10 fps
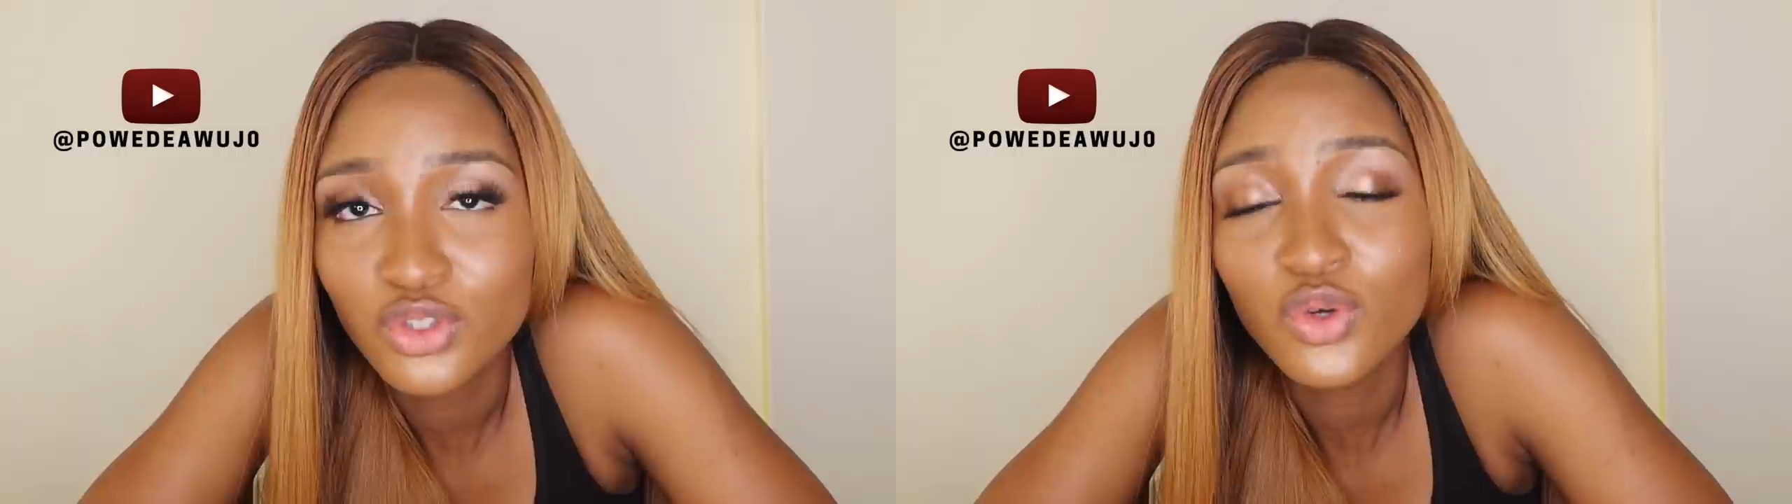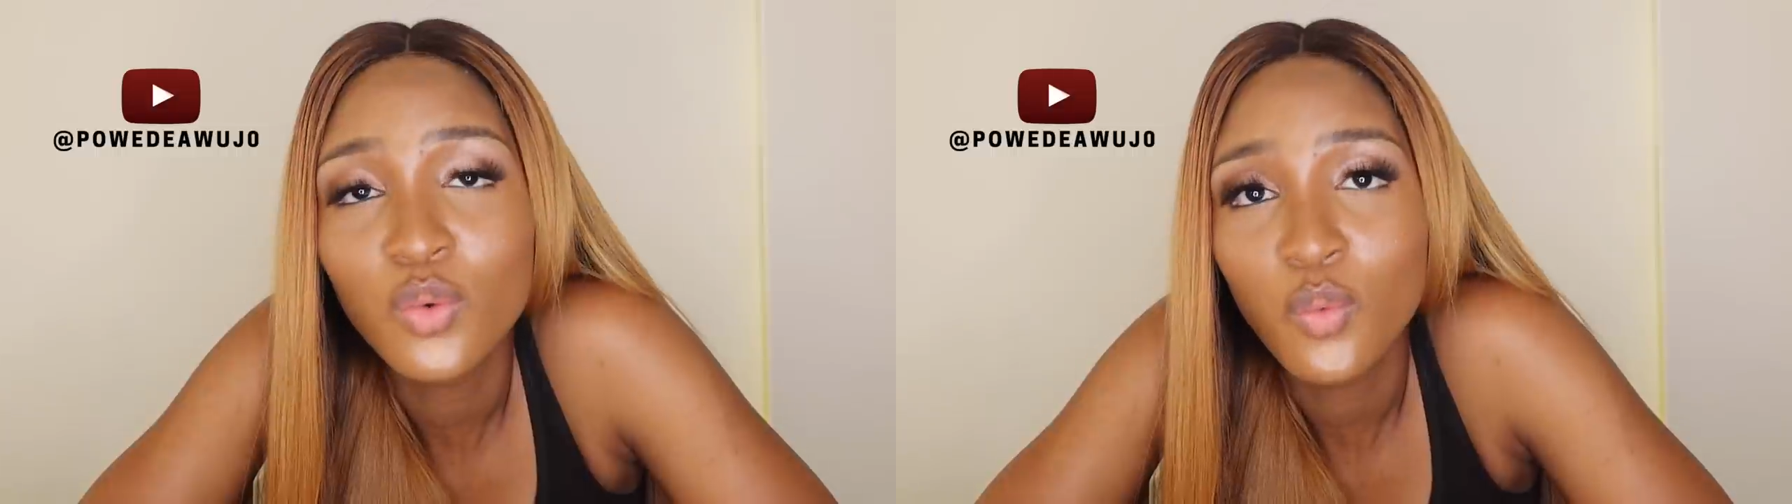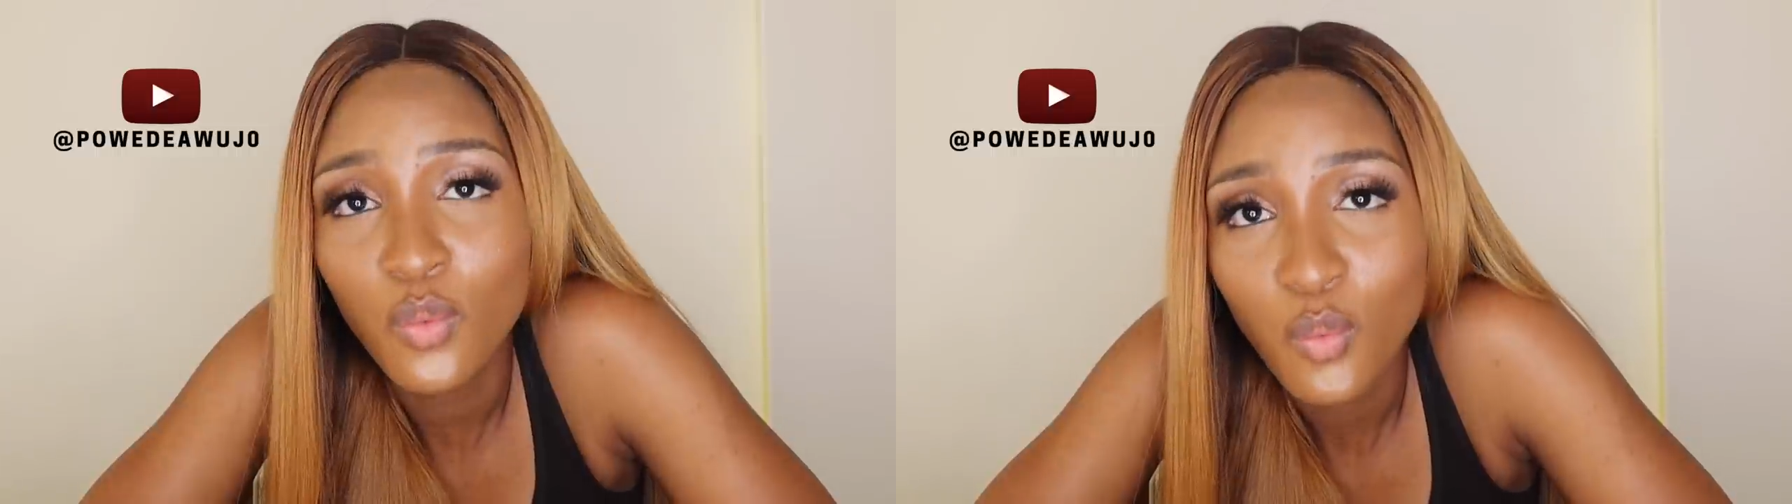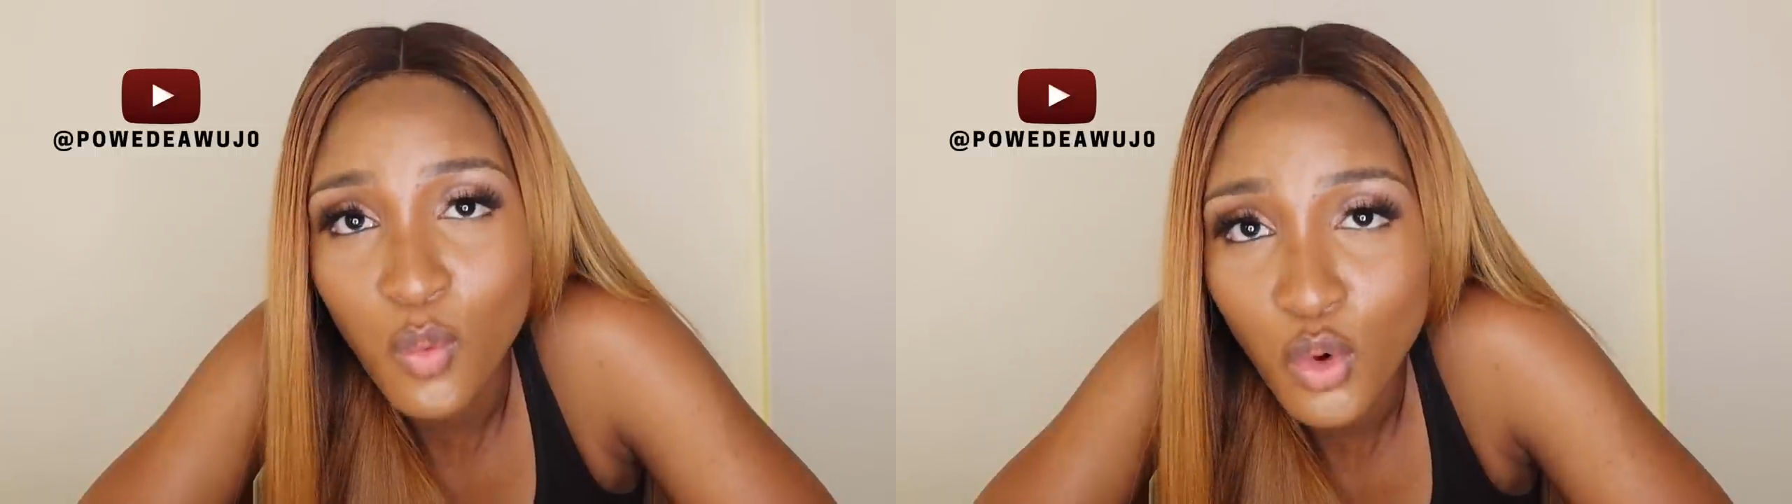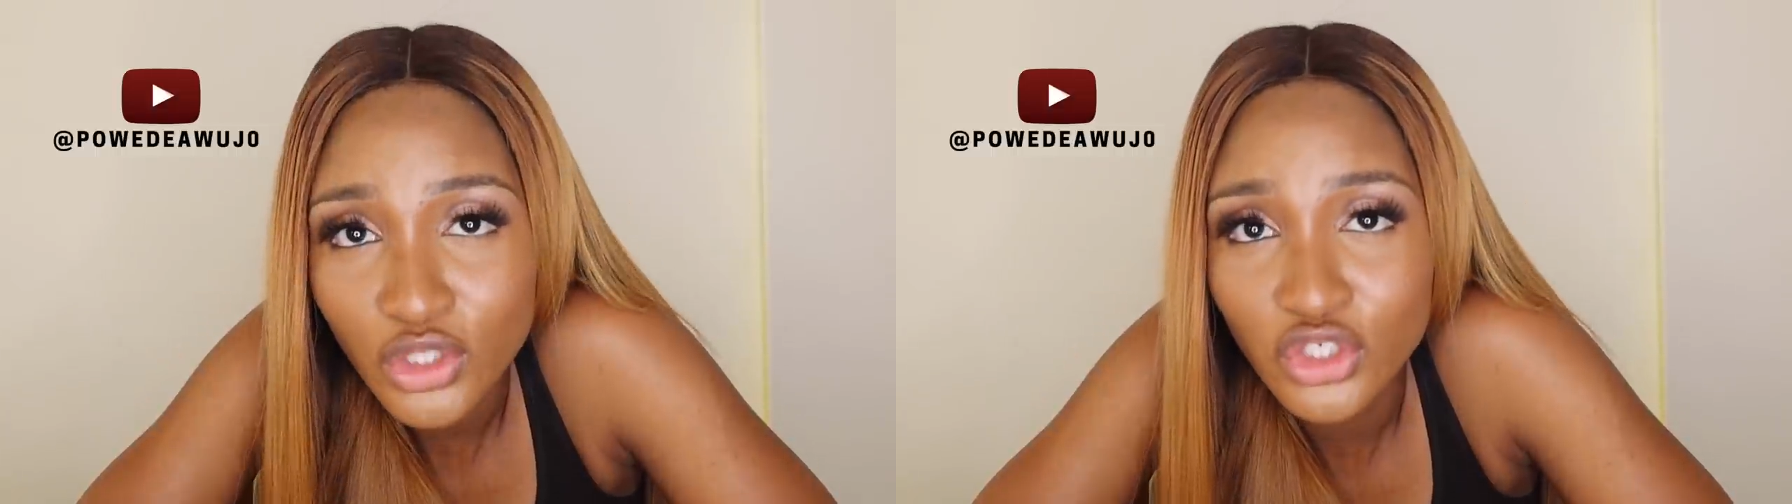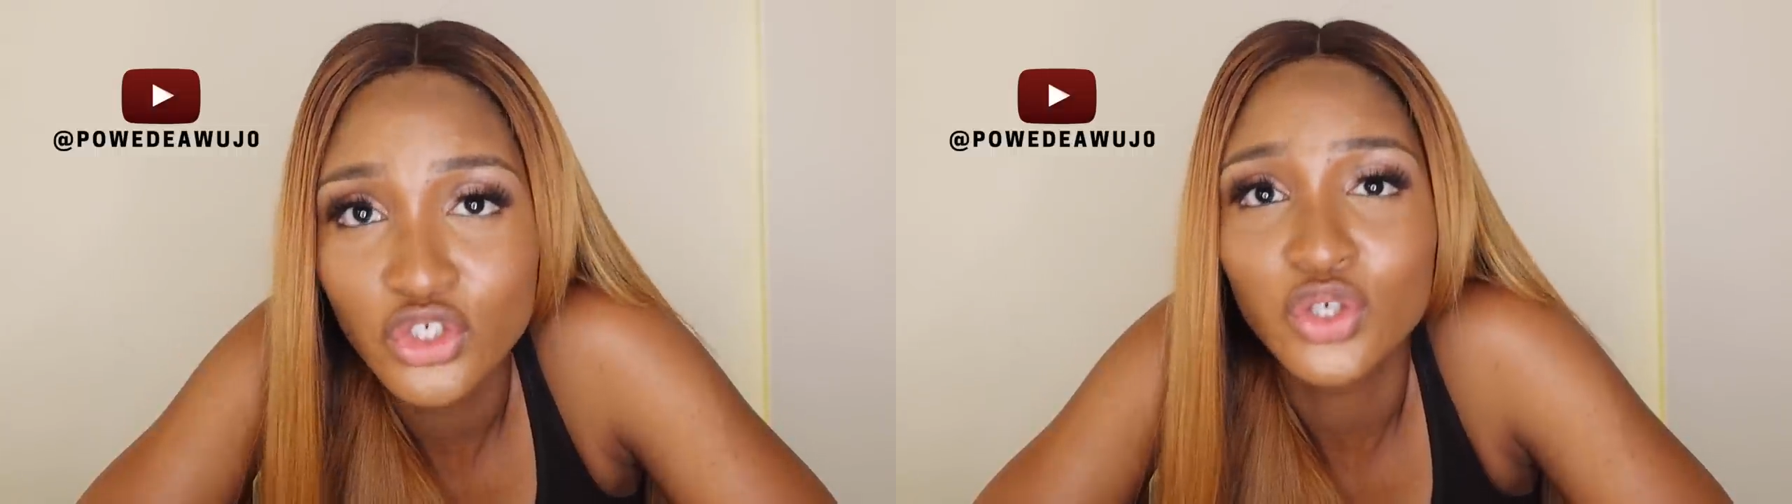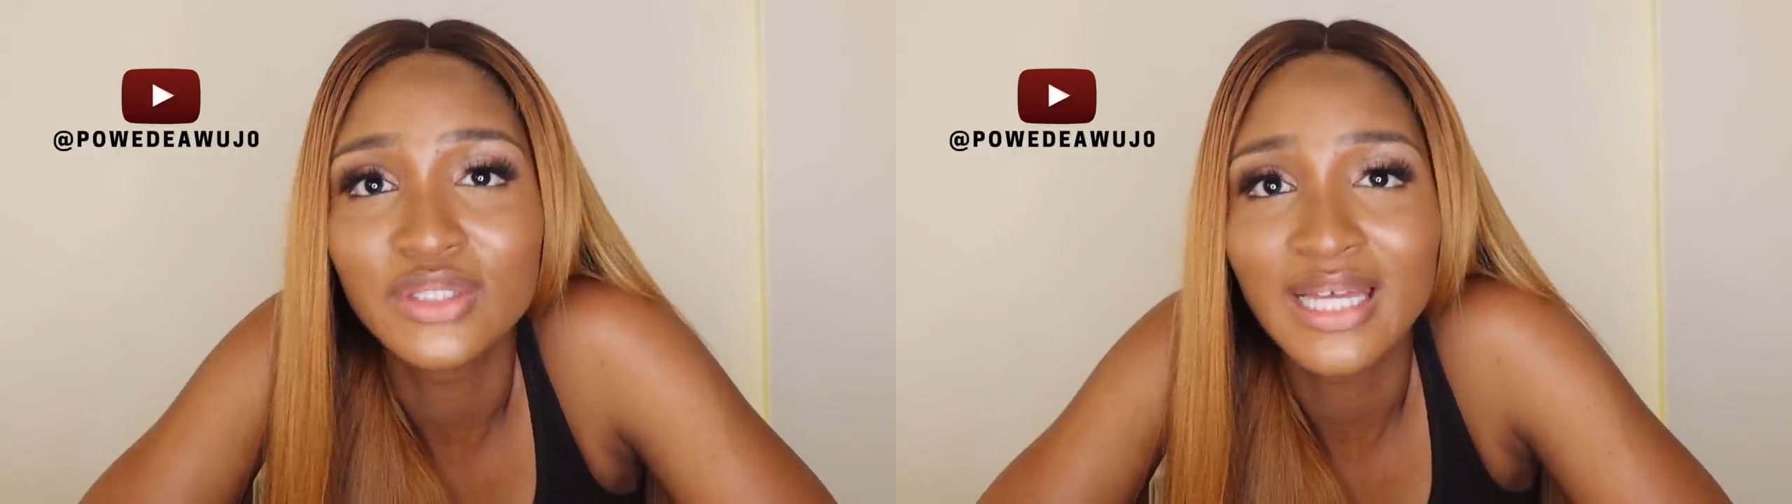So what should your